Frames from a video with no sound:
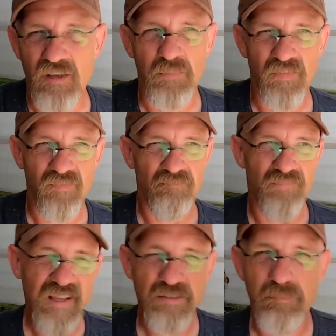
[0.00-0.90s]
But
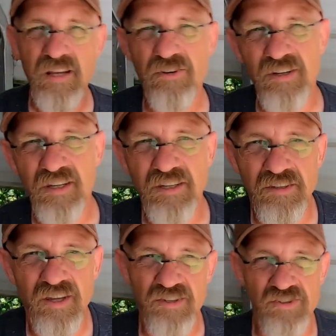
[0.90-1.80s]
that's metering in a
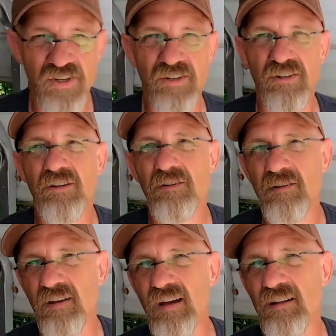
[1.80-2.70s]
nutshell.
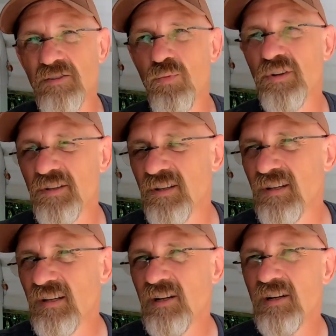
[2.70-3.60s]
I just wanted to
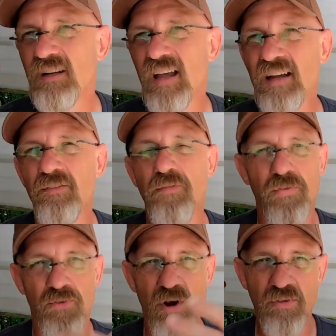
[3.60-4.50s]
kind of
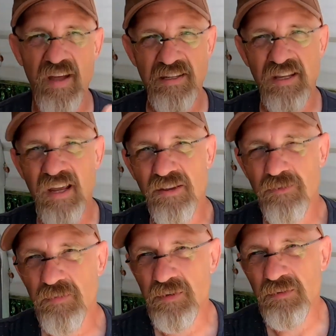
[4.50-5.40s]
throw that together
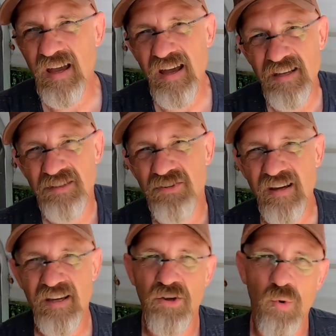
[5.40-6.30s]
for you guys so I
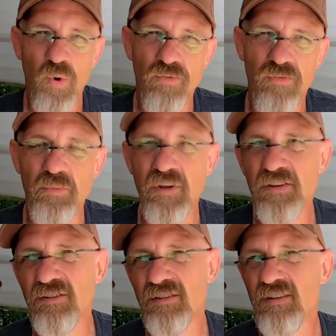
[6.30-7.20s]
could go over it with
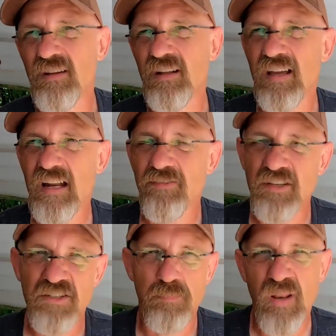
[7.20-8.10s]
you and kind of
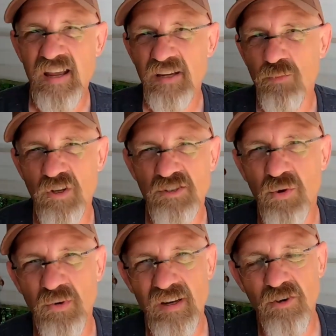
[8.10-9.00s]
explain what's
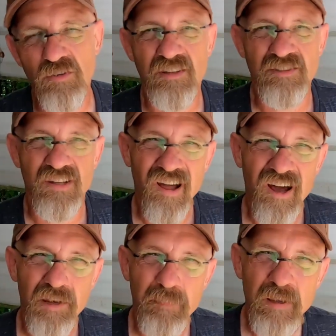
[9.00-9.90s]
going on because a
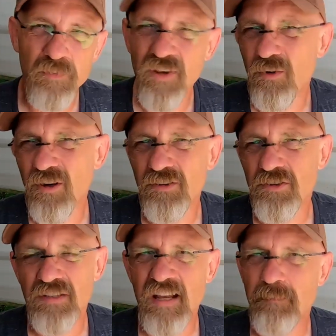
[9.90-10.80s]
lot of people don't
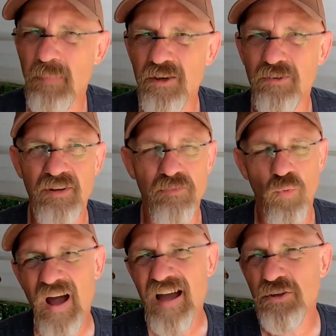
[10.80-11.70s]
understand metering,
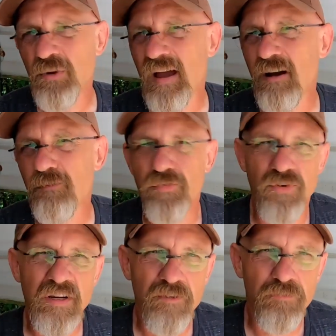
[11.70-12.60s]
why you have
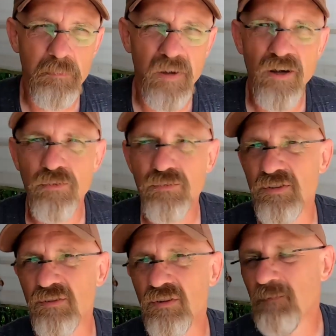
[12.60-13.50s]
three different modes.
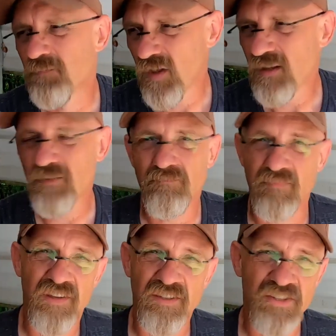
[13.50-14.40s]
And
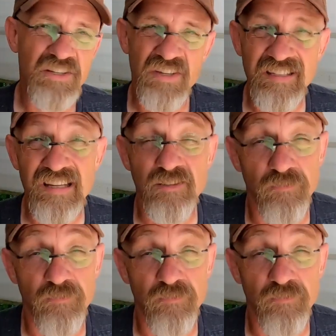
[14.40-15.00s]
the Z6 has a